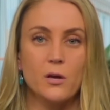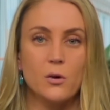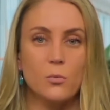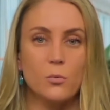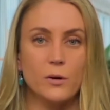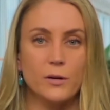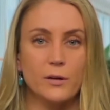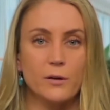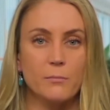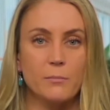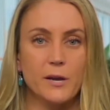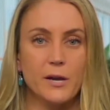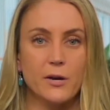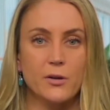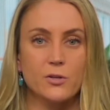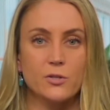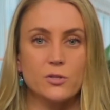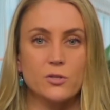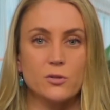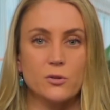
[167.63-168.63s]
when
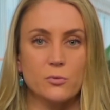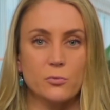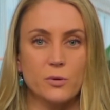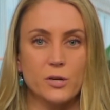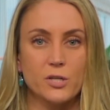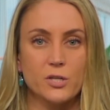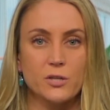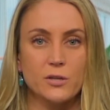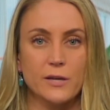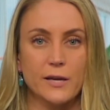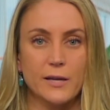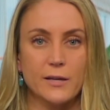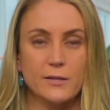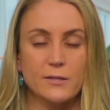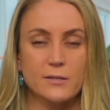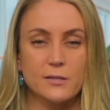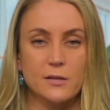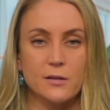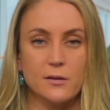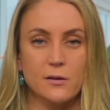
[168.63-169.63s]
compared to the regional
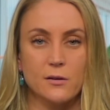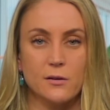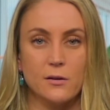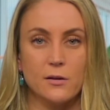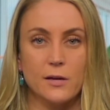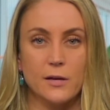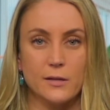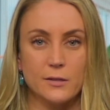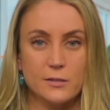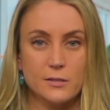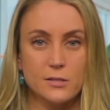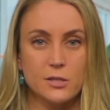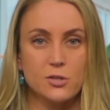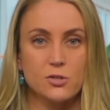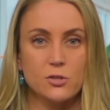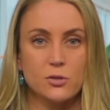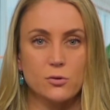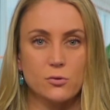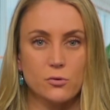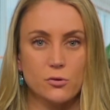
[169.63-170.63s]

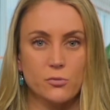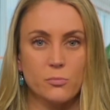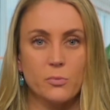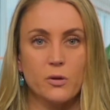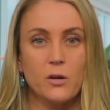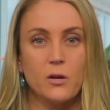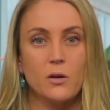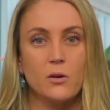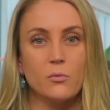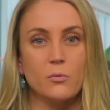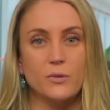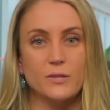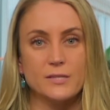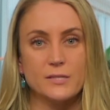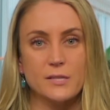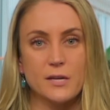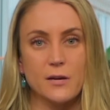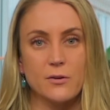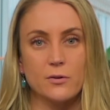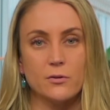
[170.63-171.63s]
anesthesia group with
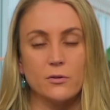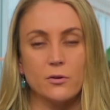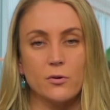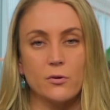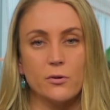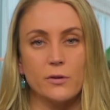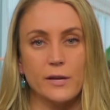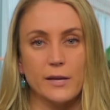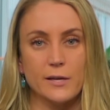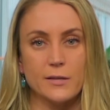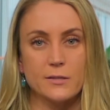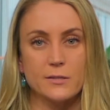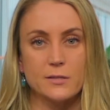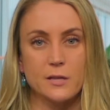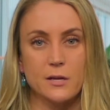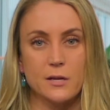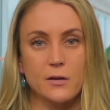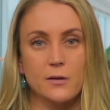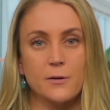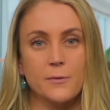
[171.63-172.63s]
standard local
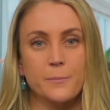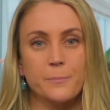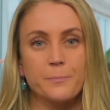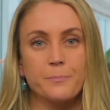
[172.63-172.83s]
anesthetic.